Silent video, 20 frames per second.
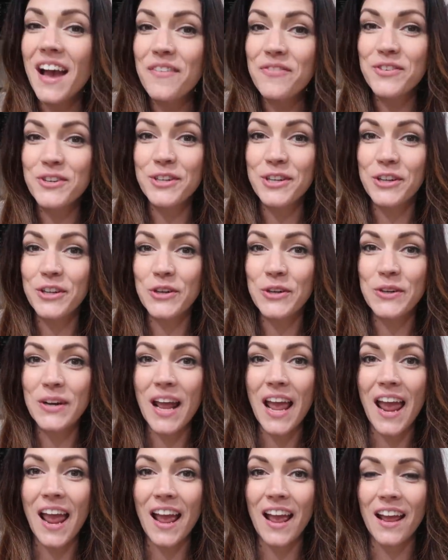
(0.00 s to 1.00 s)
afternoon,
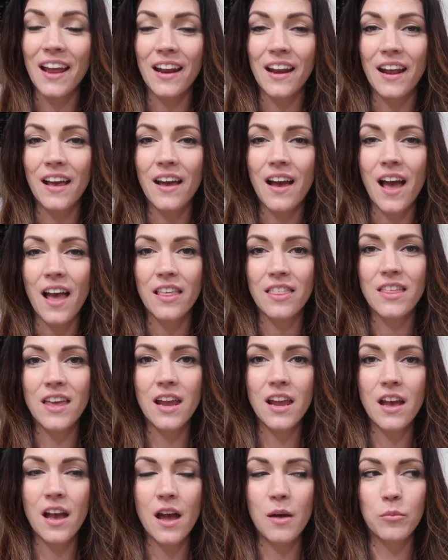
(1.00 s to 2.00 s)
and I
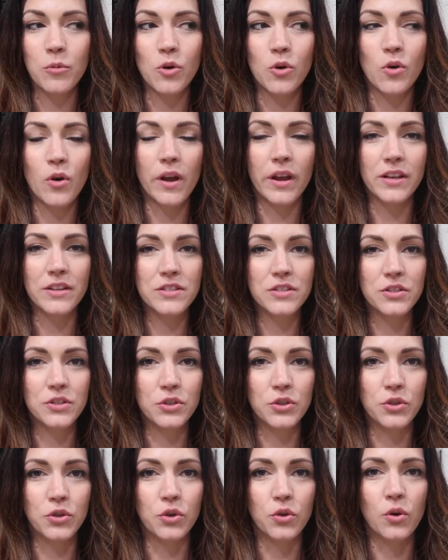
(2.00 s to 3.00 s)
think I'm going
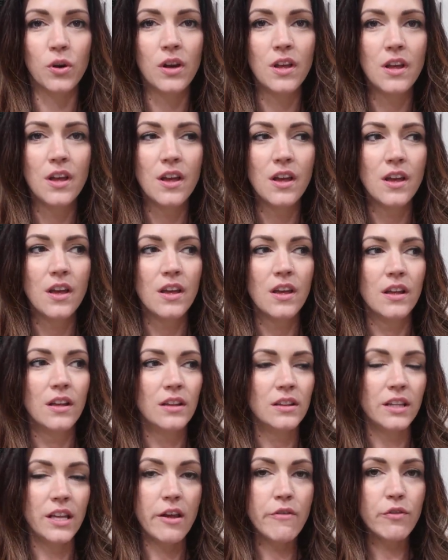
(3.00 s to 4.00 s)
to
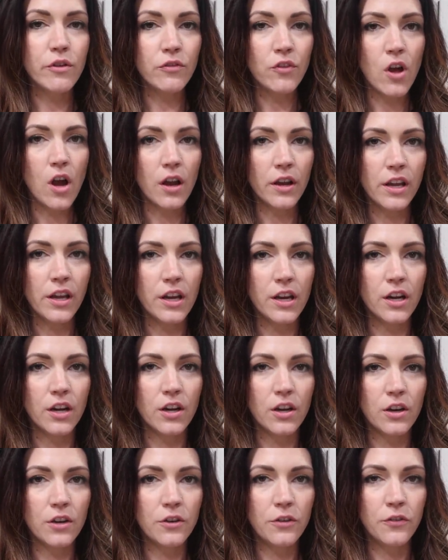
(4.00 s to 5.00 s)
leave the vlog
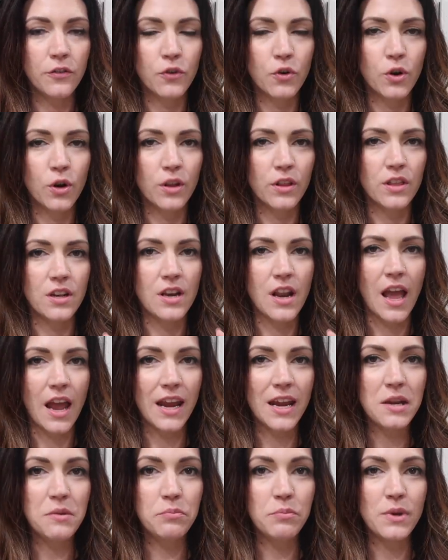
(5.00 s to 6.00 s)
here for the
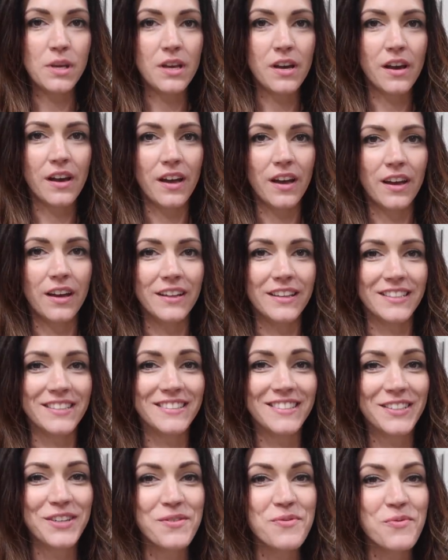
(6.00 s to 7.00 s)
night
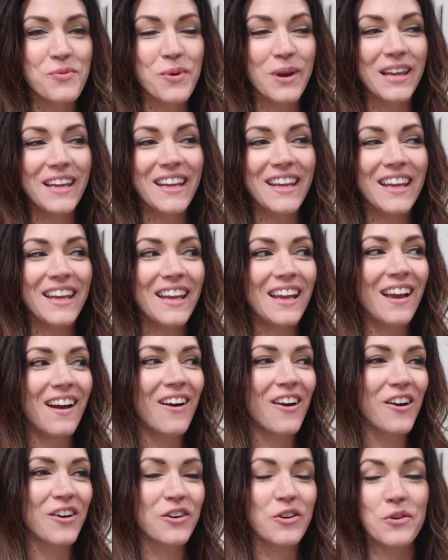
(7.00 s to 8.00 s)
because we
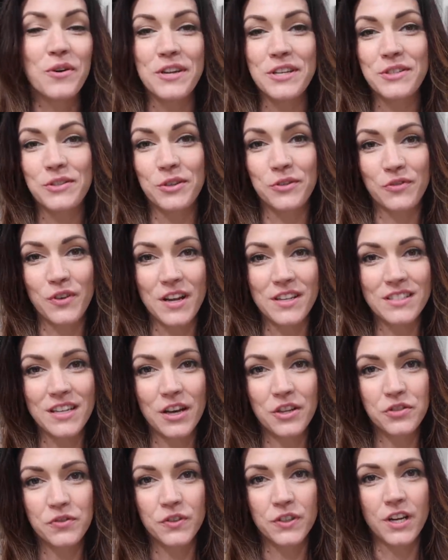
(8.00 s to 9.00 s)
are going to a friend's
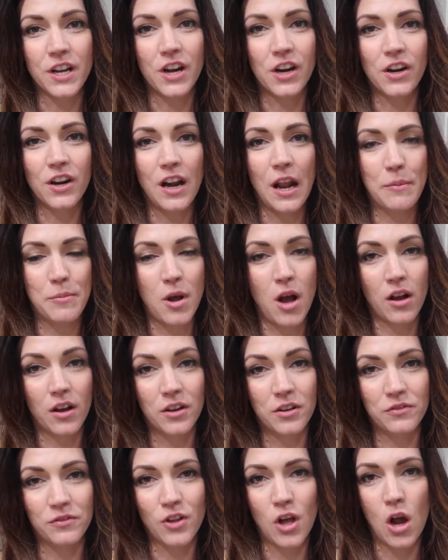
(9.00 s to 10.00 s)
house for dinner and I'm not
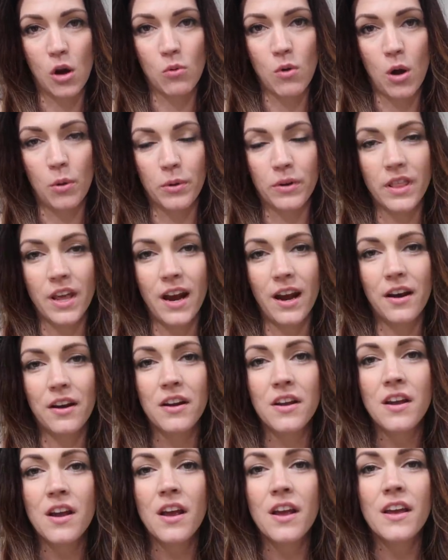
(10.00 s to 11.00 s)
going to vlog while we're there.
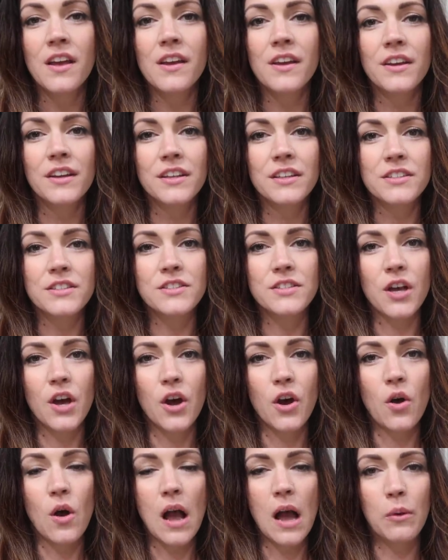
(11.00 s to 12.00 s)

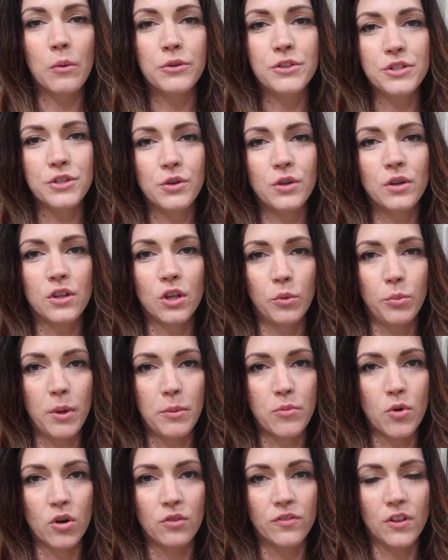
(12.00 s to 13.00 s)
So I will do a little
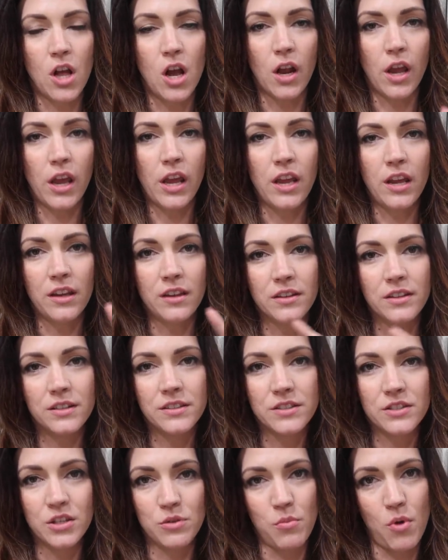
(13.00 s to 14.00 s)
bit more vlogging
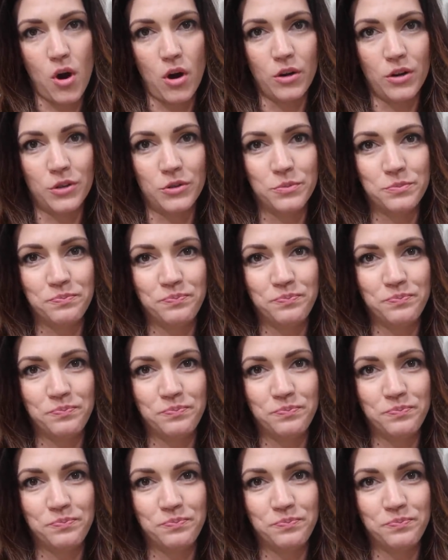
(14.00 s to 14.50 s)
tomorrow.